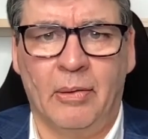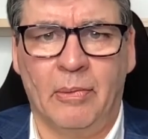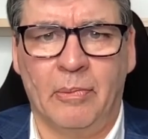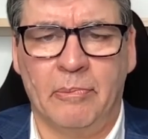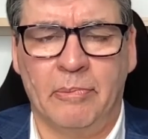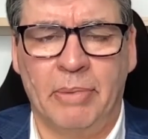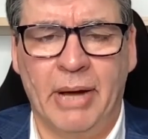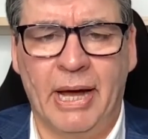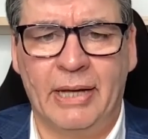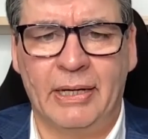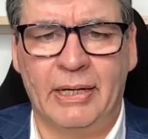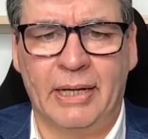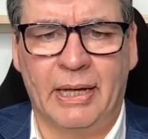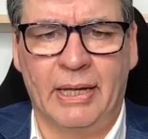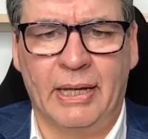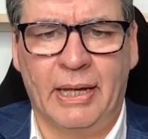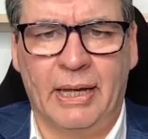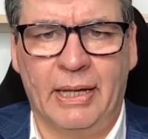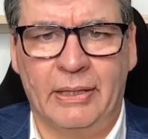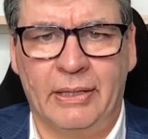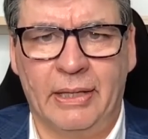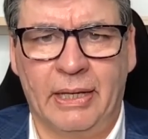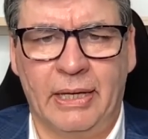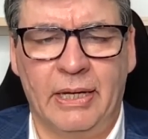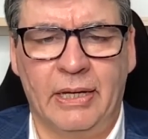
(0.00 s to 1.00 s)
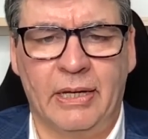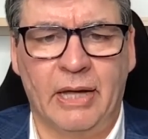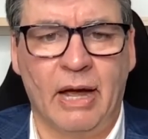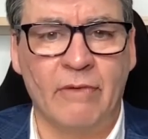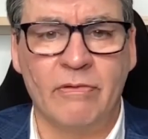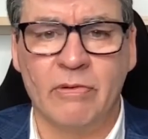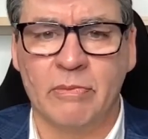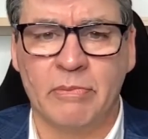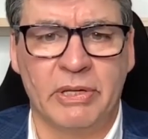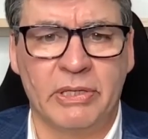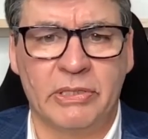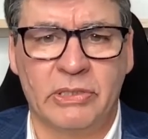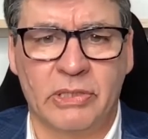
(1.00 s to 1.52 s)
But the
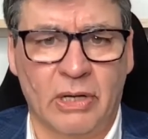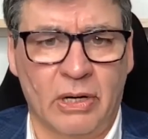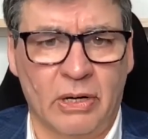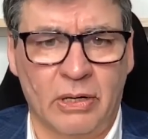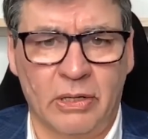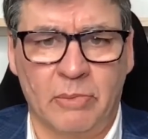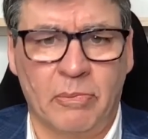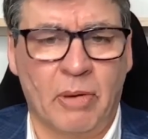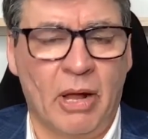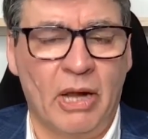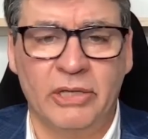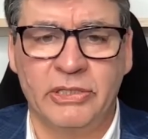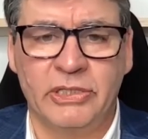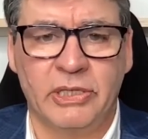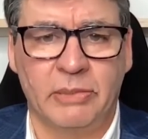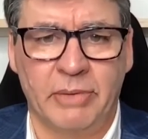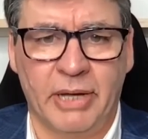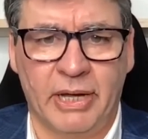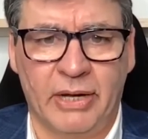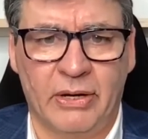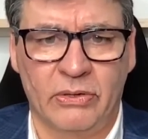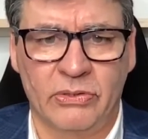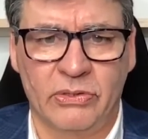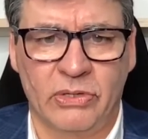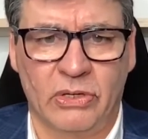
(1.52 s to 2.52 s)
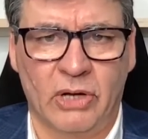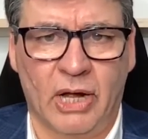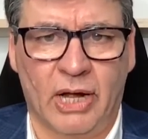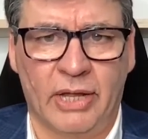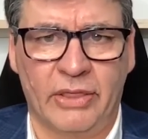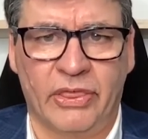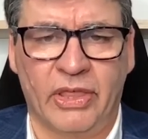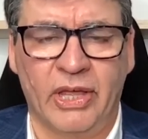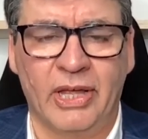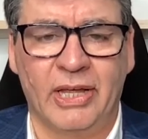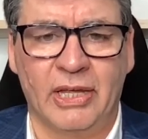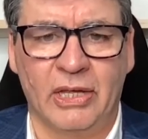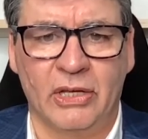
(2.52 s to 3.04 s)
governments or the policymakers are
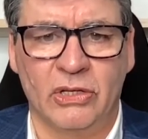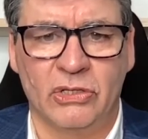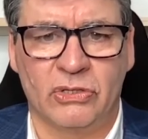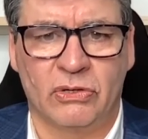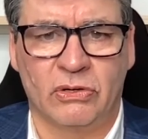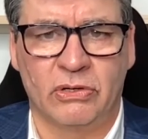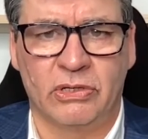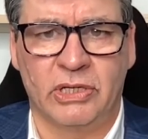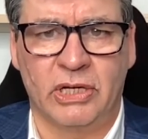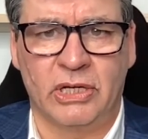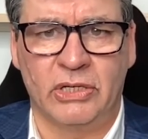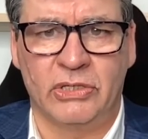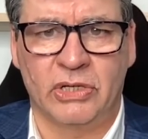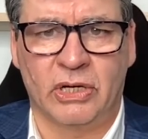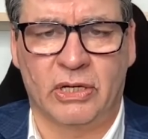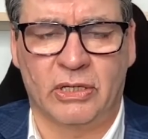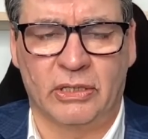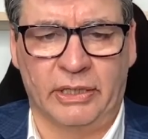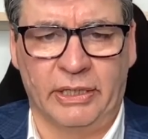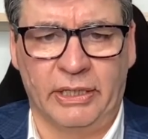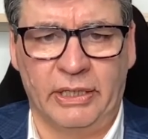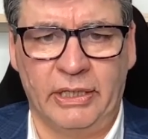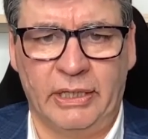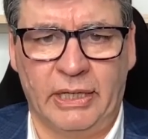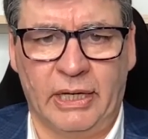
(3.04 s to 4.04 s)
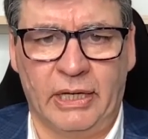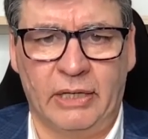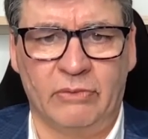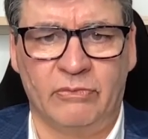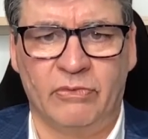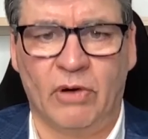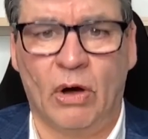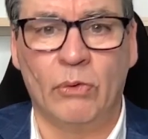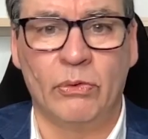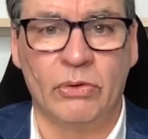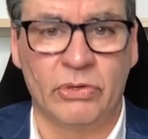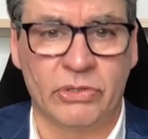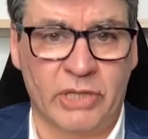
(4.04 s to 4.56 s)
not thinking strategically, and
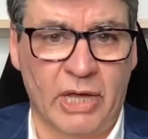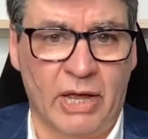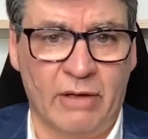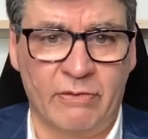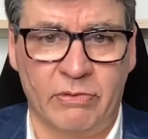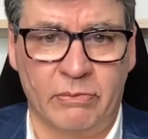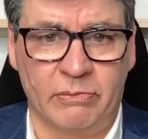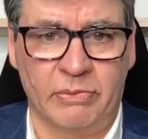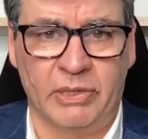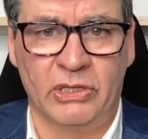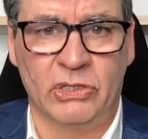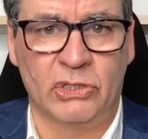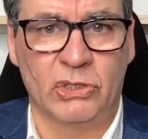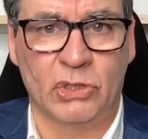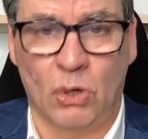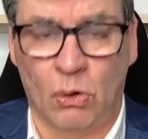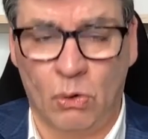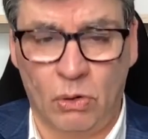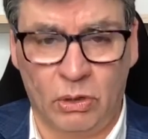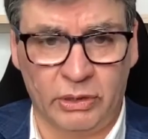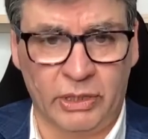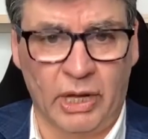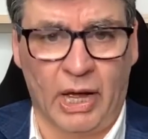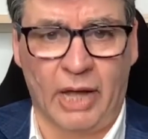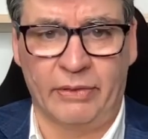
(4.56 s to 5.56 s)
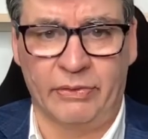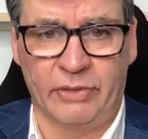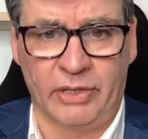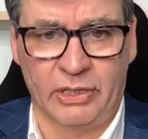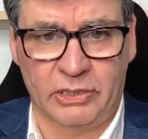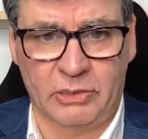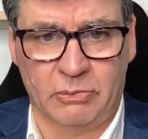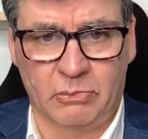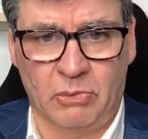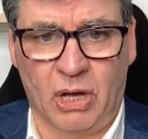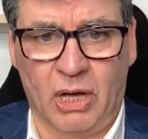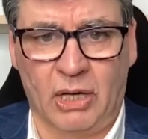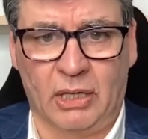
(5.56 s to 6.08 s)
voters haven't been sold on
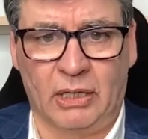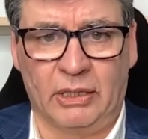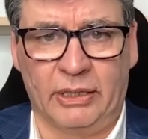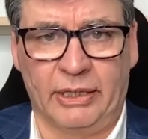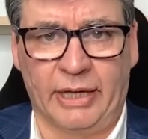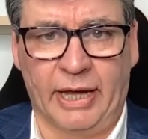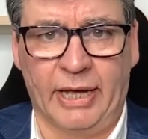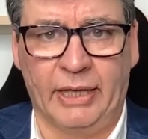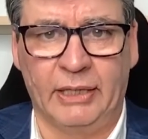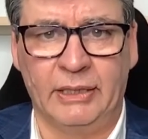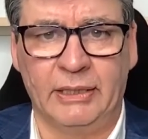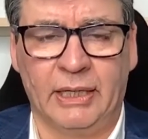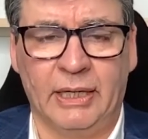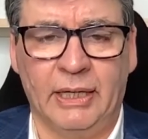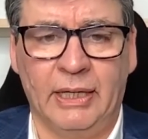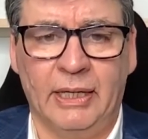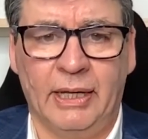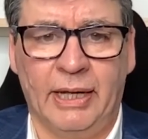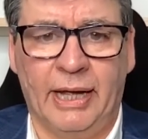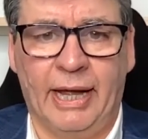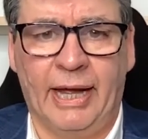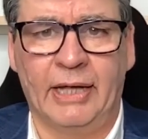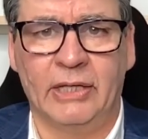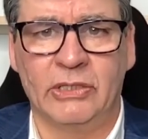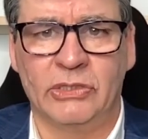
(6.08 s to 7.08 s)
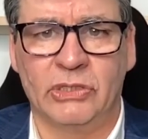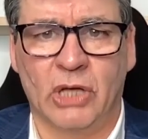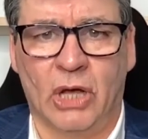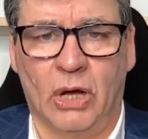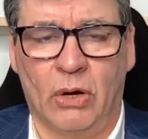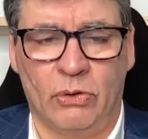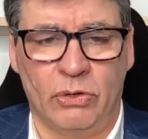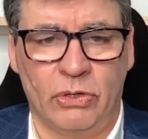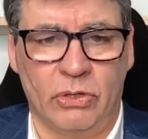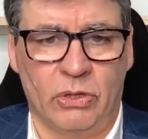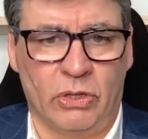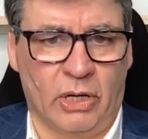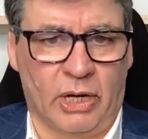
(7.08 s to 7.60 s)
this model yet. And
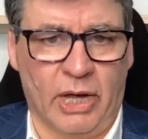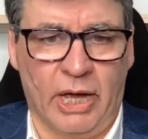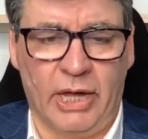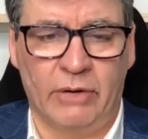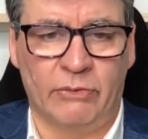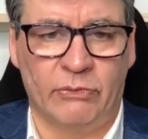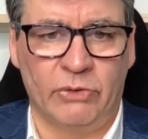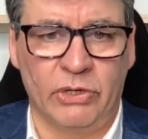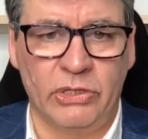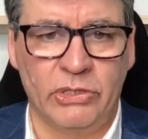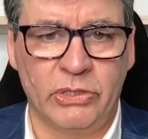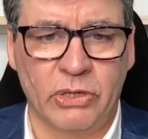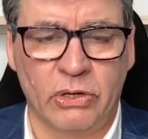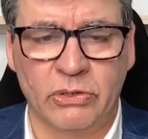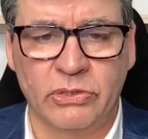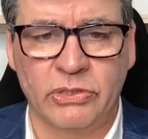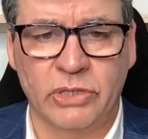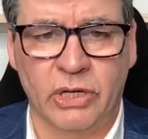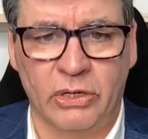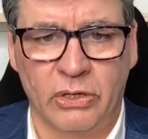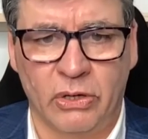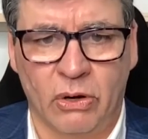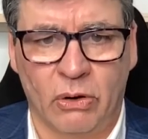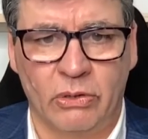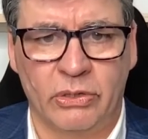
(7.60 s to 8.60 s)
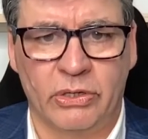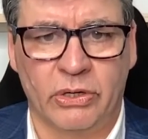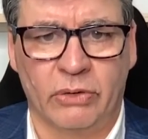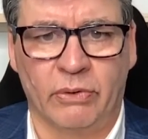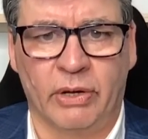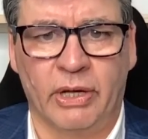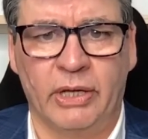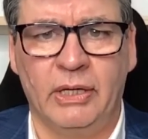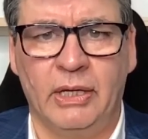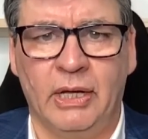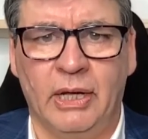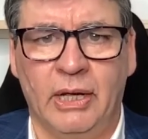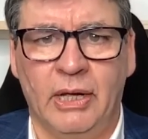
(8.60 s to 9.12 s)
so the kind of research that you're
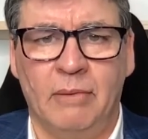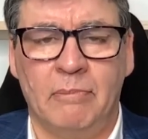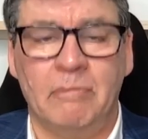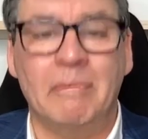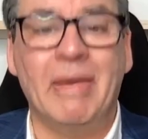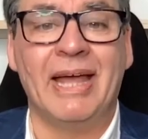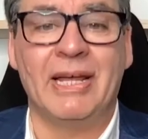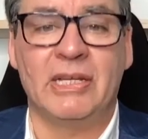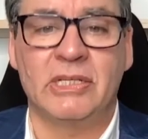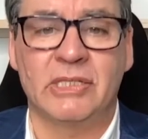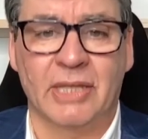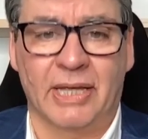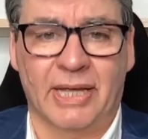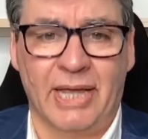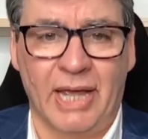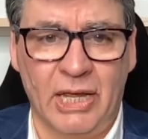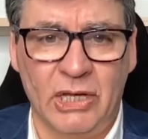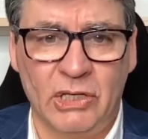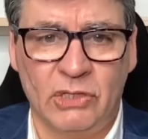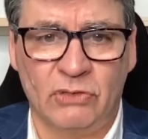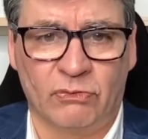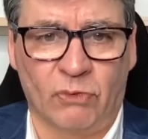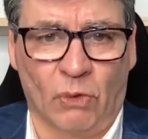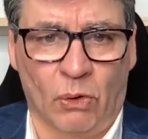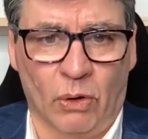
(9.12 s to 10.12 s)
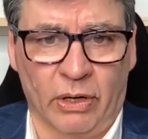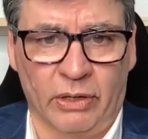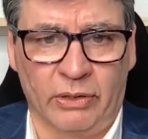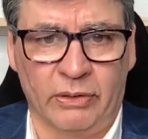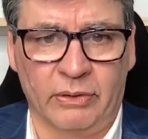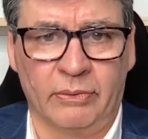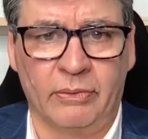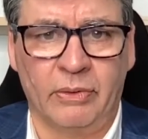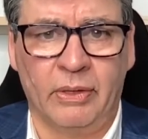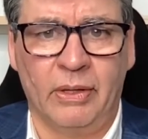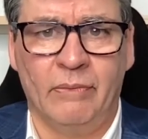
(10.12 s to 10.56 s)
doing makes the case for it,